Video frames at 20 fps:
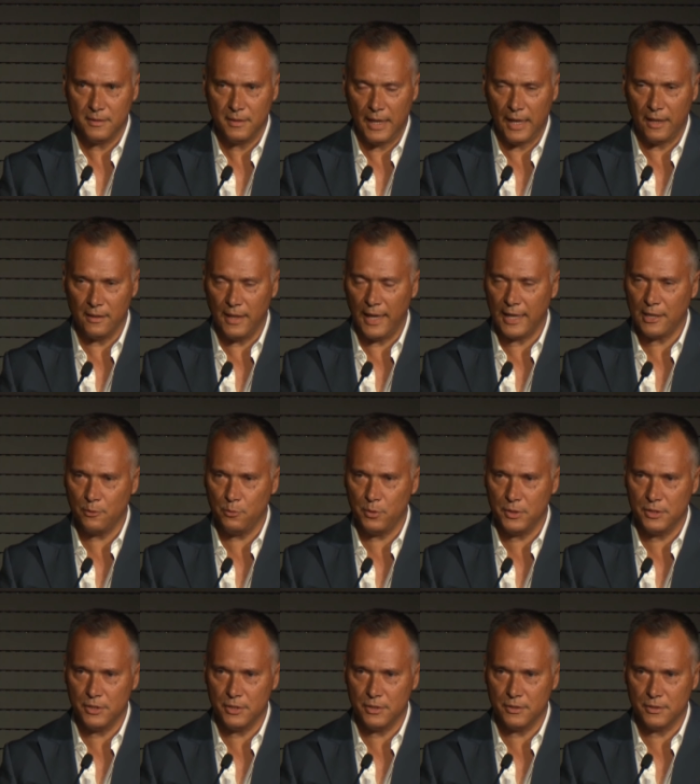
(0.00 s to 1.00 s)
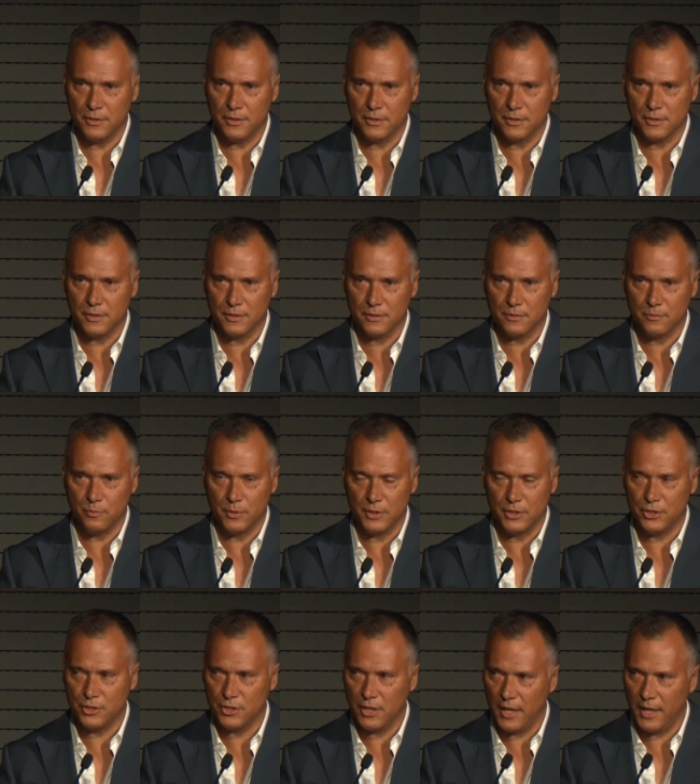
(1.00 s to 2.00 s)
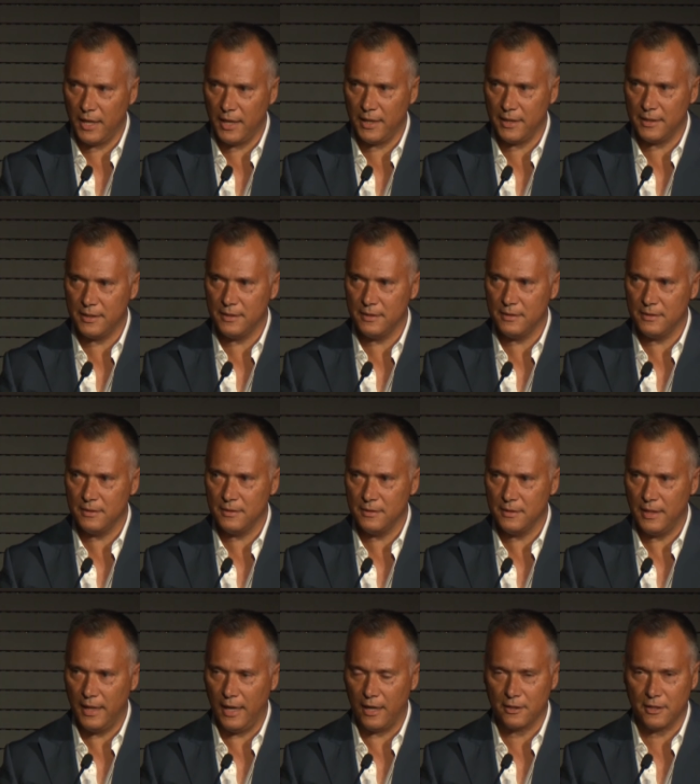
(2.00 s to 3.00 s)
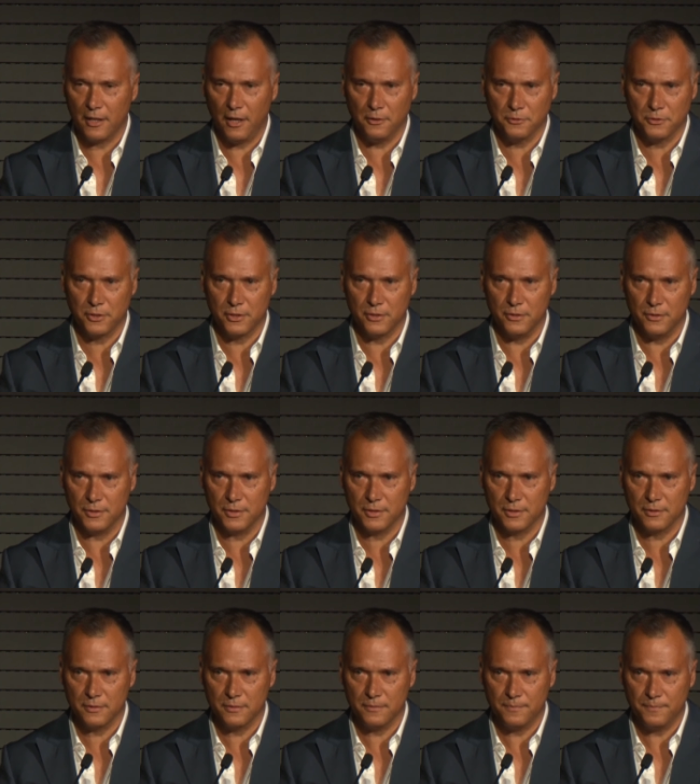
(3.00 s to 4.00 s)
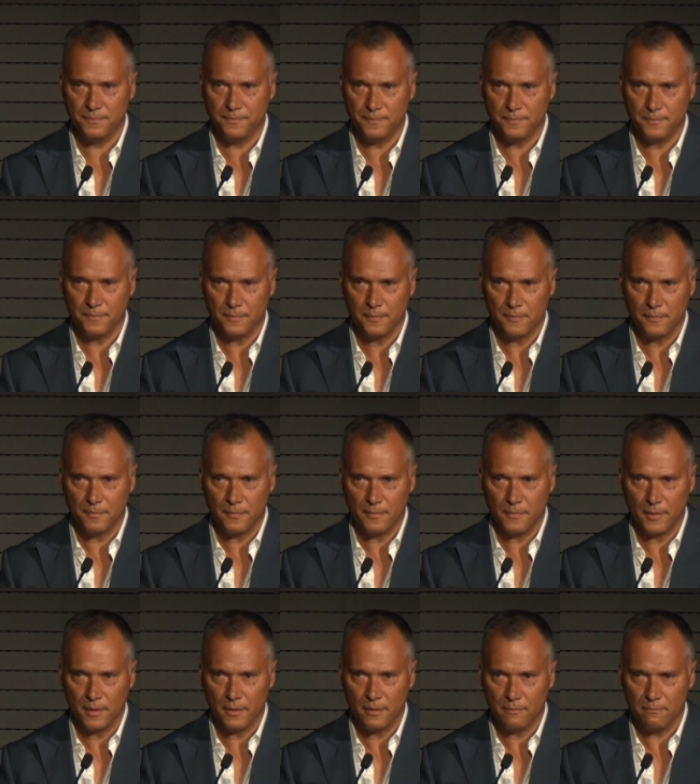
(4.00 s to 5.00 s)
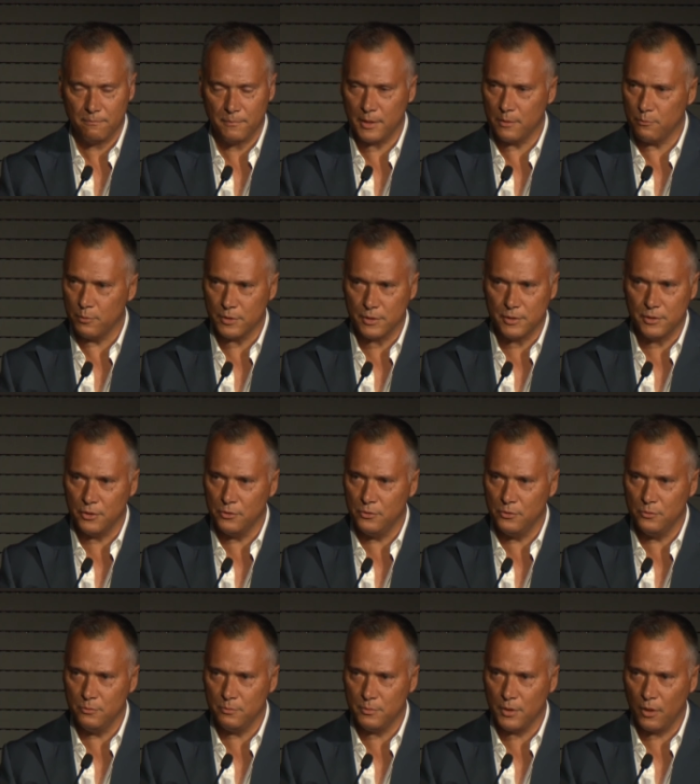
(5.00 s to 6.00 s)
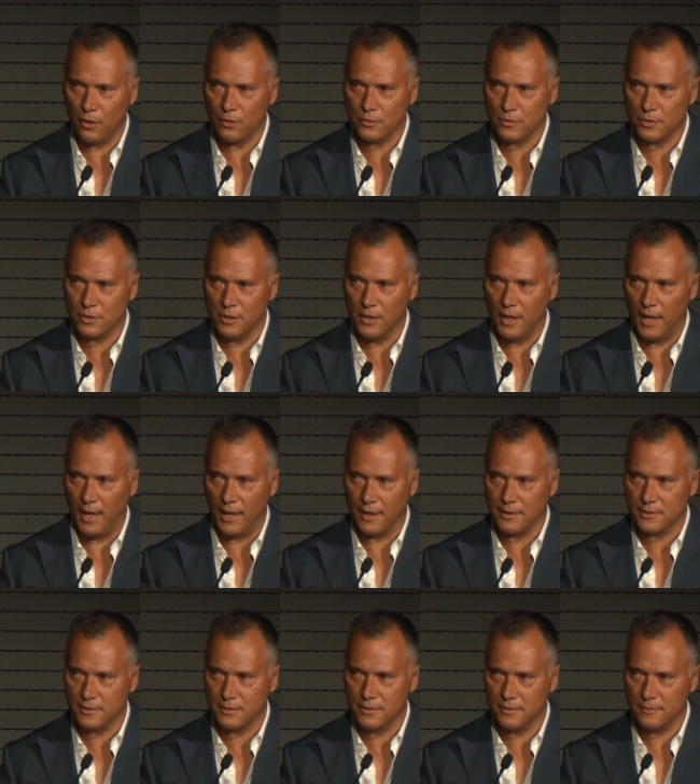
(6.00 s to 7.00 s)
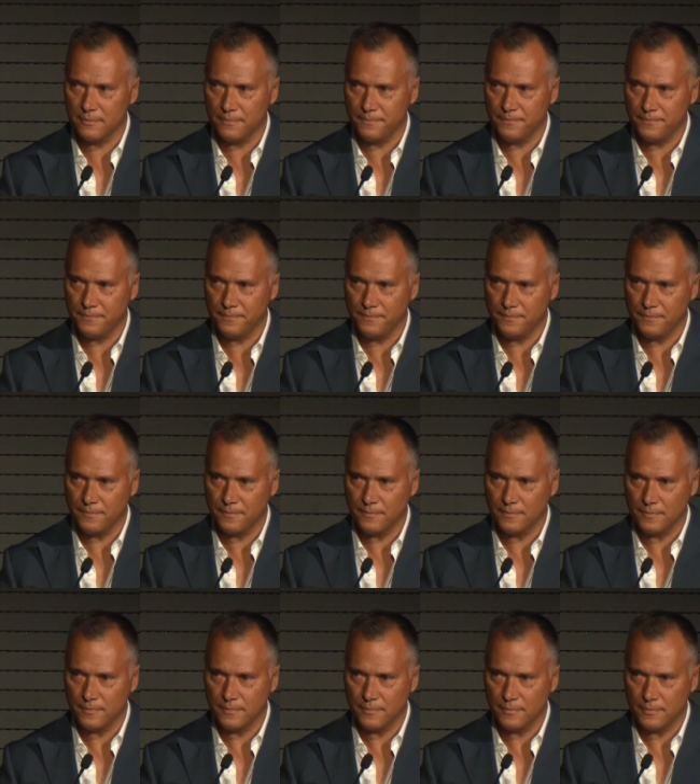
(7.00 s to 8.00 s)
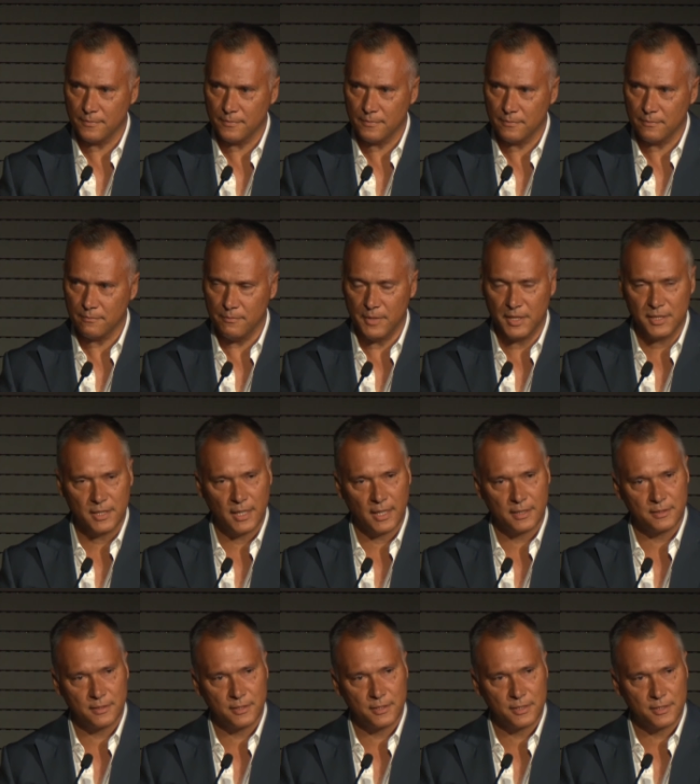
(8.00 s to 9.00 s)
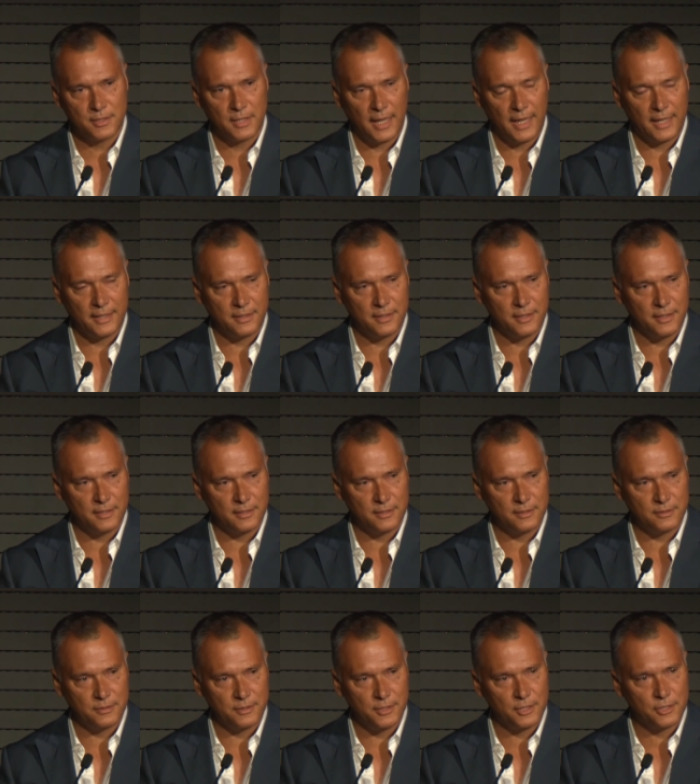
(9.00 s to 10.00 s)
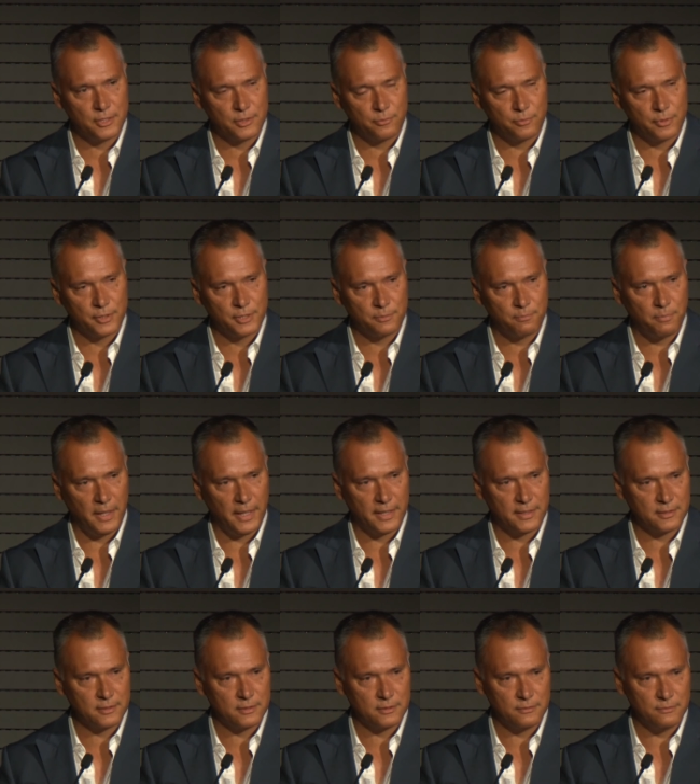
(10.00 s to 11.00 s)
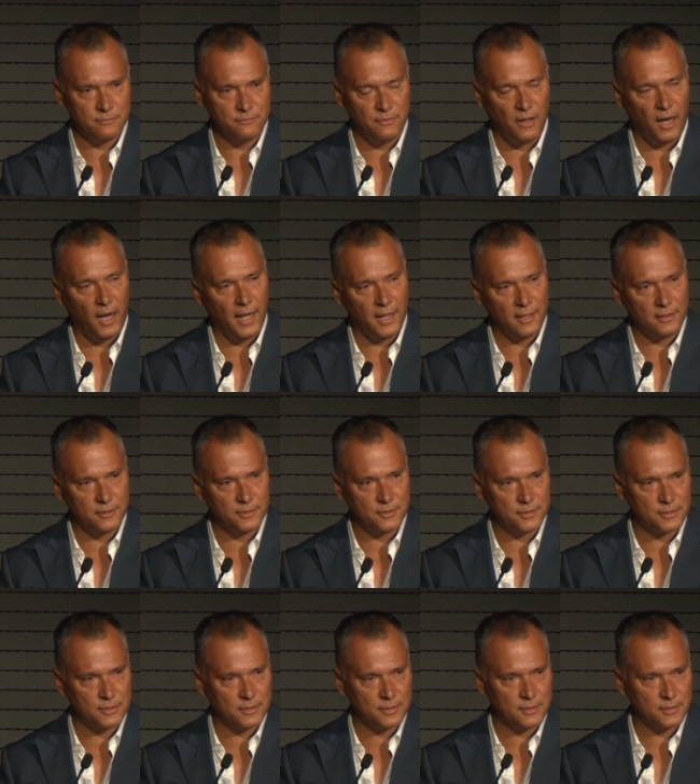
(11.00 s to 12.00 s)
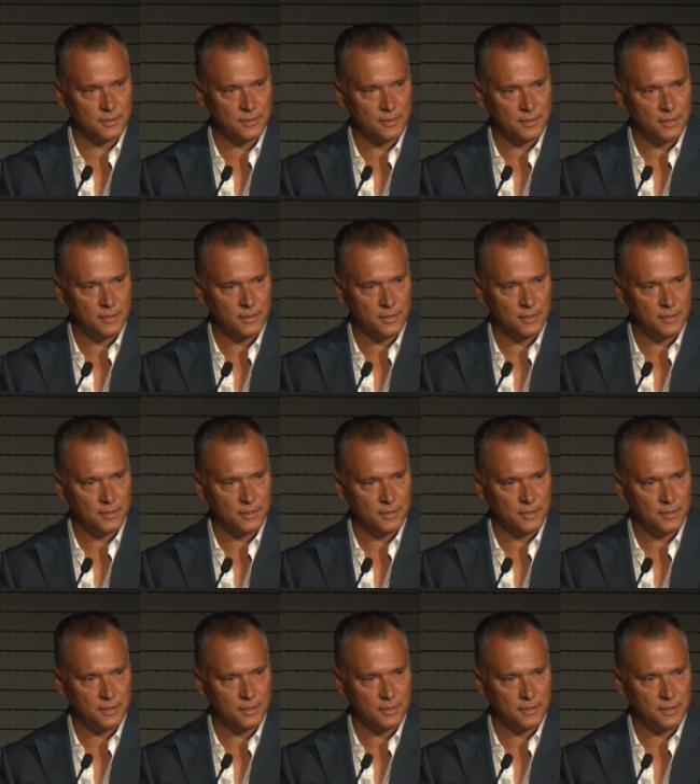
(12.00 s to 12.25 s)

our languages, we shared our cultures. But it was doomed not to last. Misunderstanding, disrespect, violence